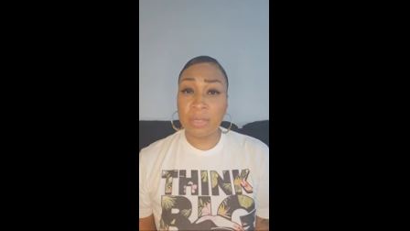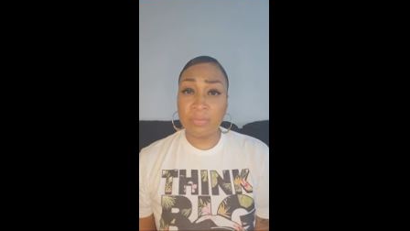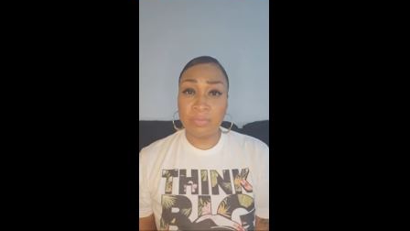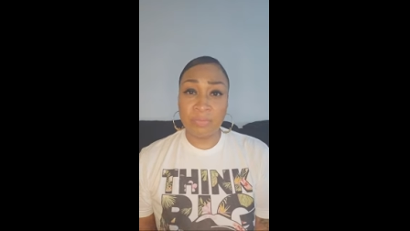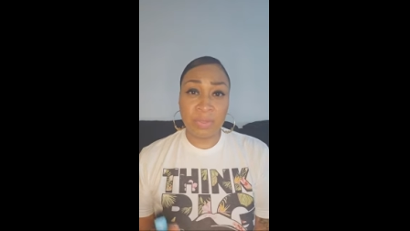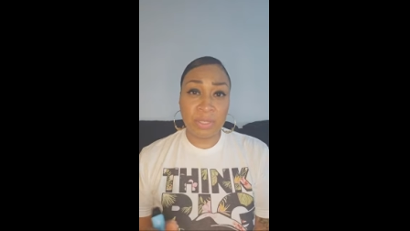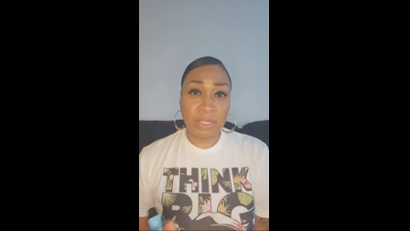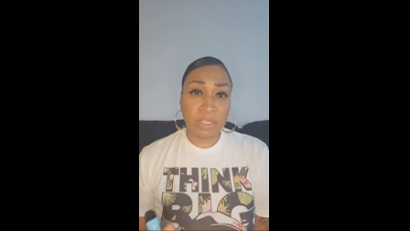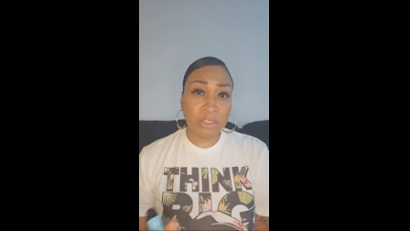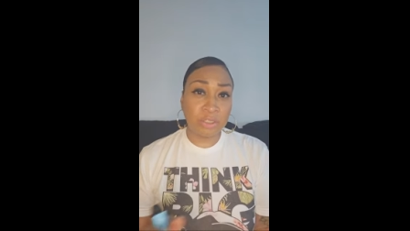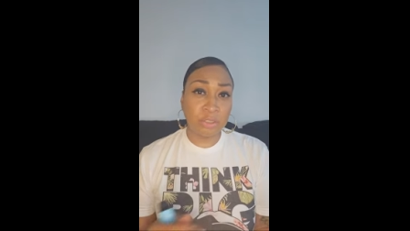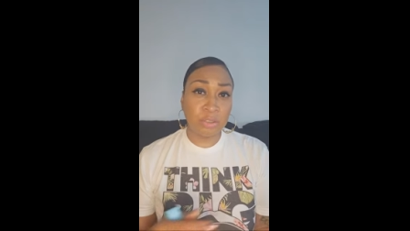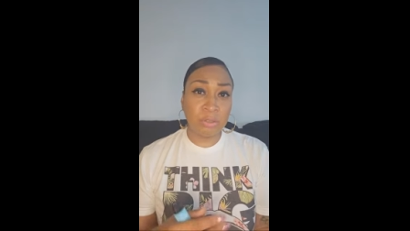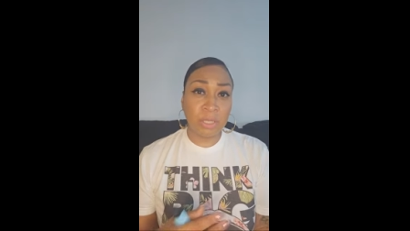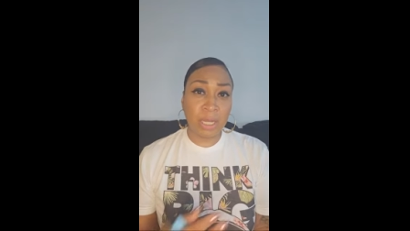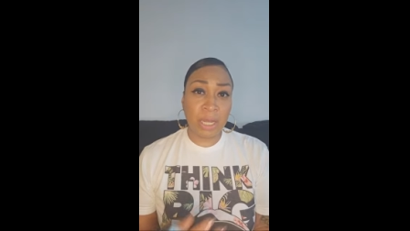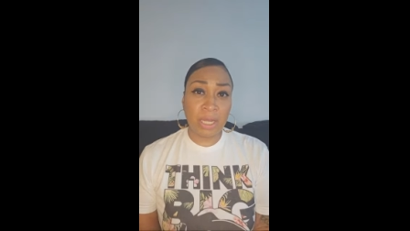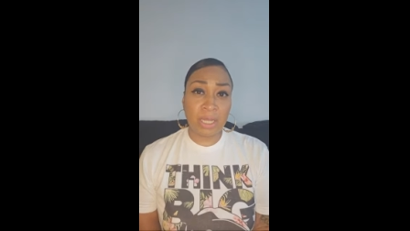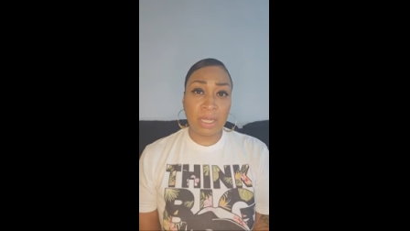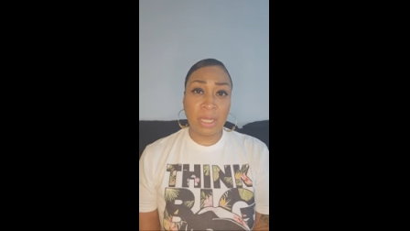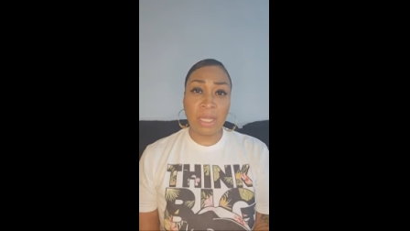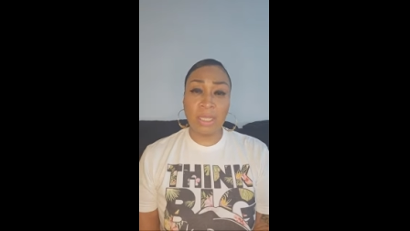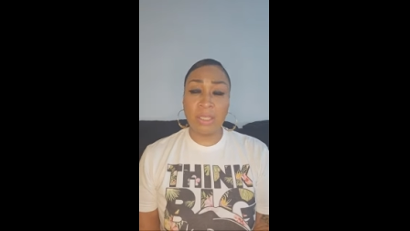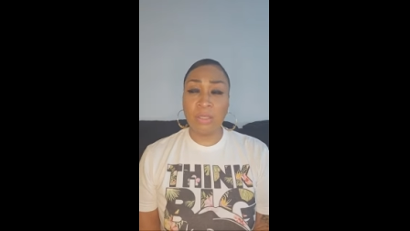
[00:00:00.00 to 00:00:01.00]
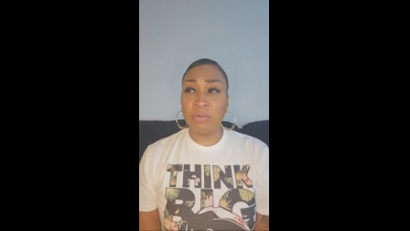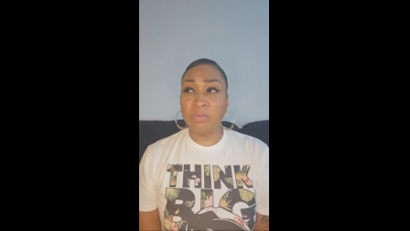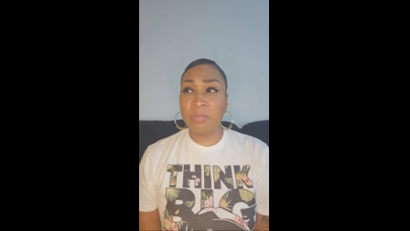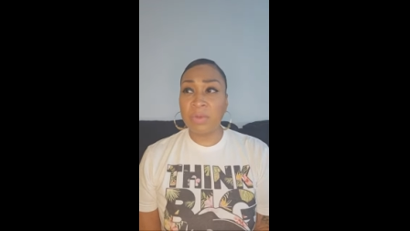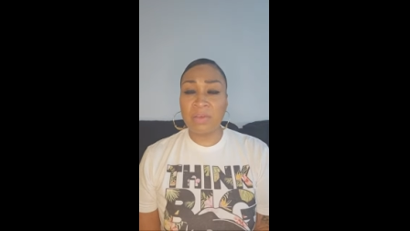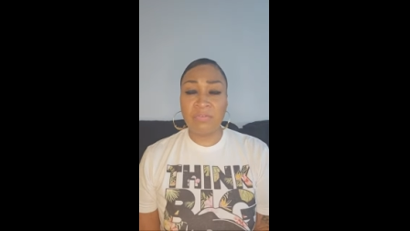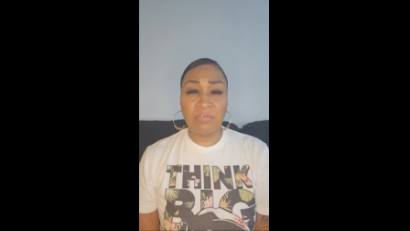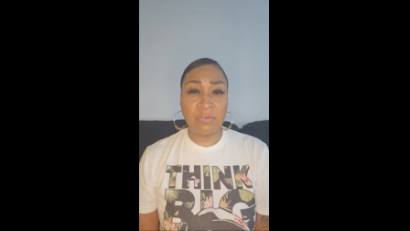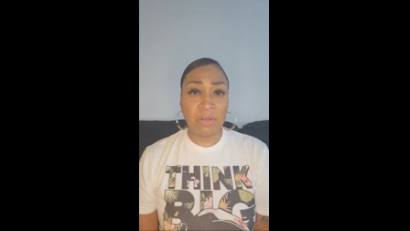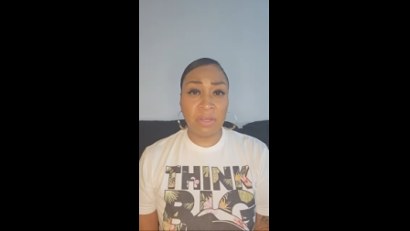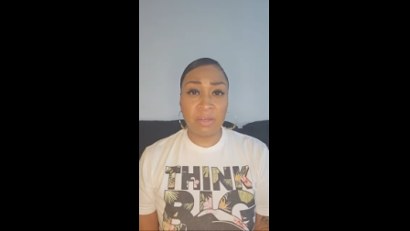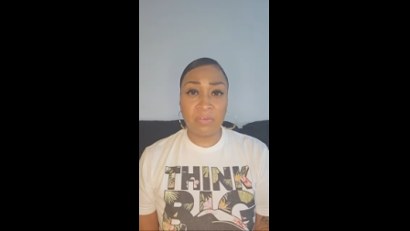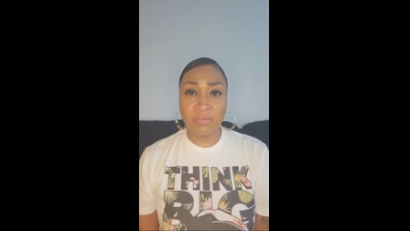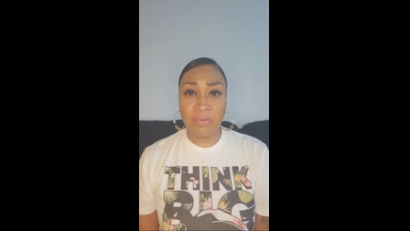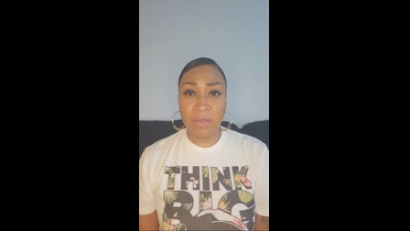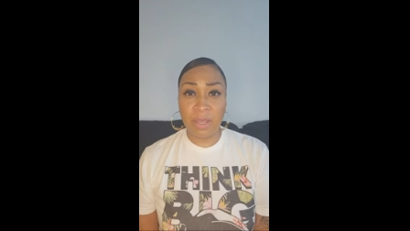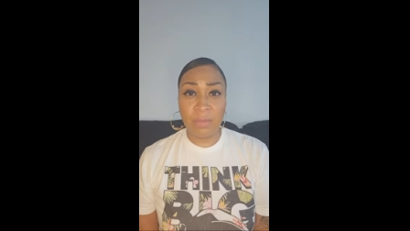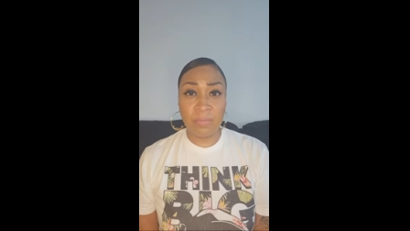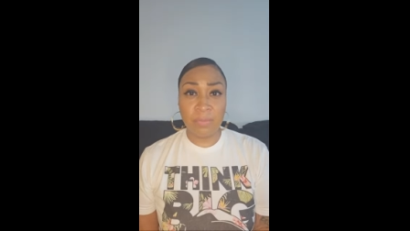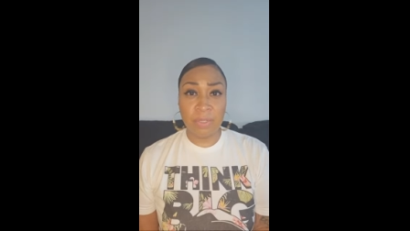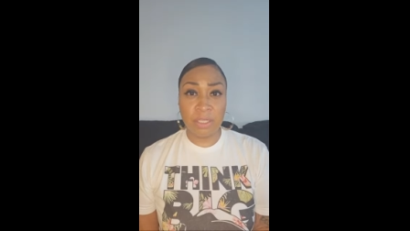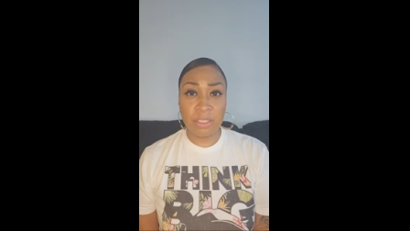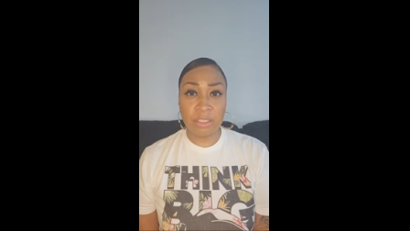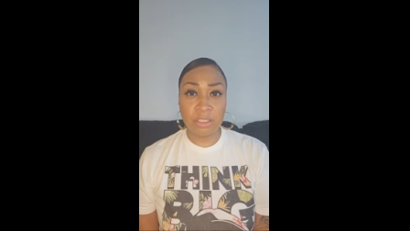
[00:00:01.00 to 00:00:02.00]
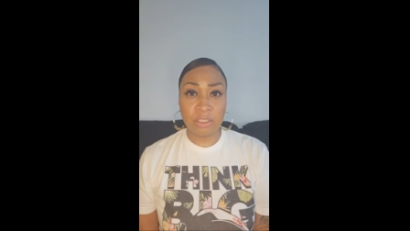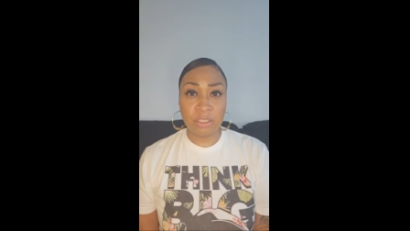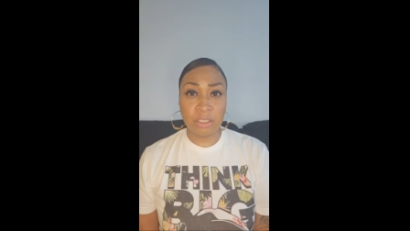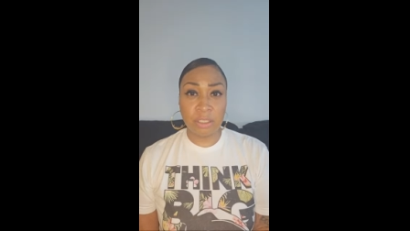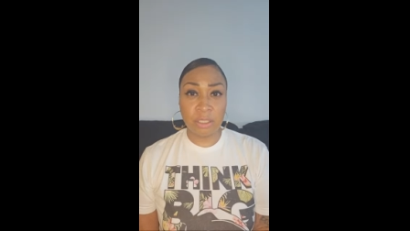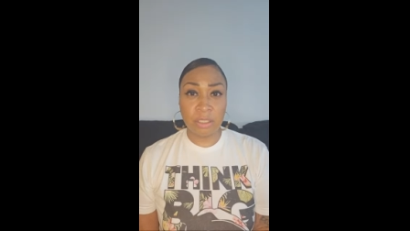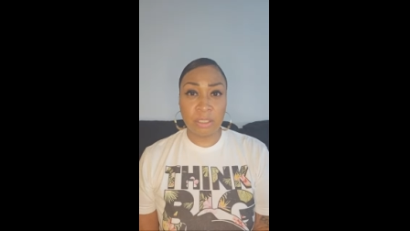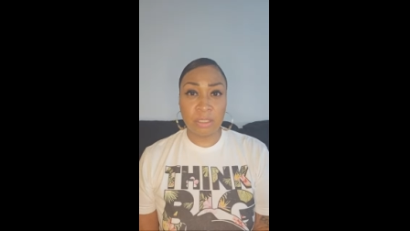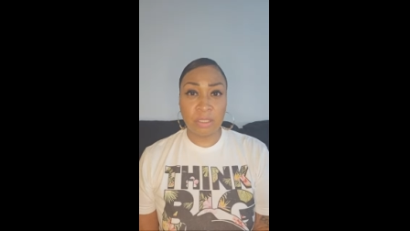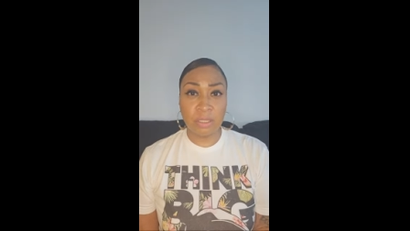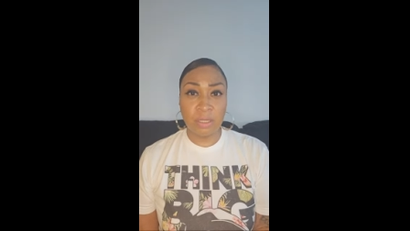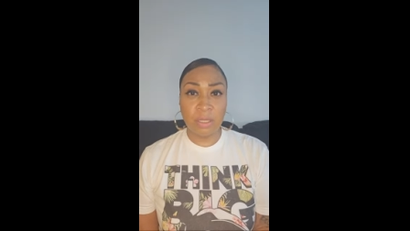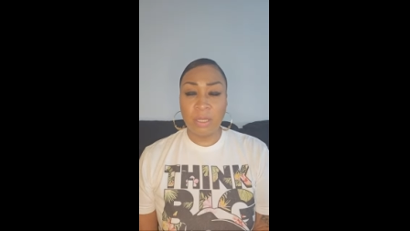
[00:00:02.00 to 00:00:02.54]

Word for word: Bitch, you act like you my fucking family and shit.